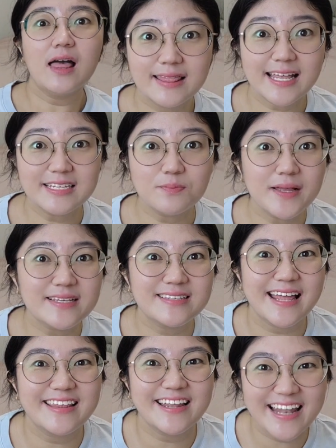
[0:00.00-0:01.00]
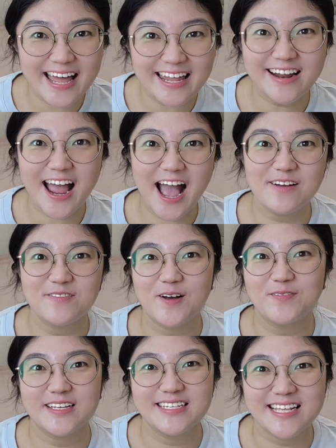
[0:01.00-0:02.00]
This means that the latter half
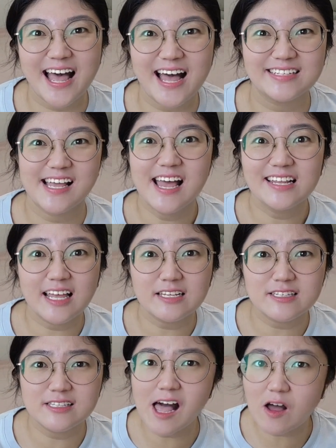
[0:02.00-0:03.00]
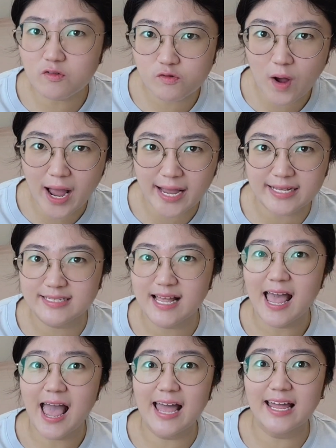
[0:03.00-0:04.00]
of the sound does not rise
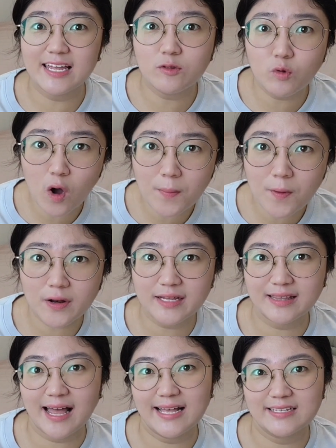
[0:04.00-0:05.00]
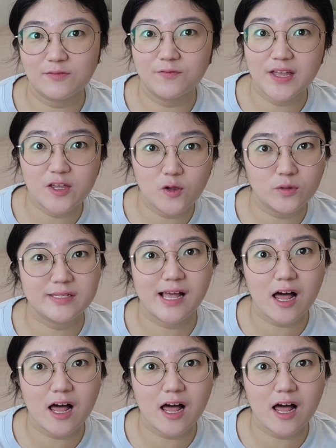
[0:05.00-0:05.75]
as it normally does when used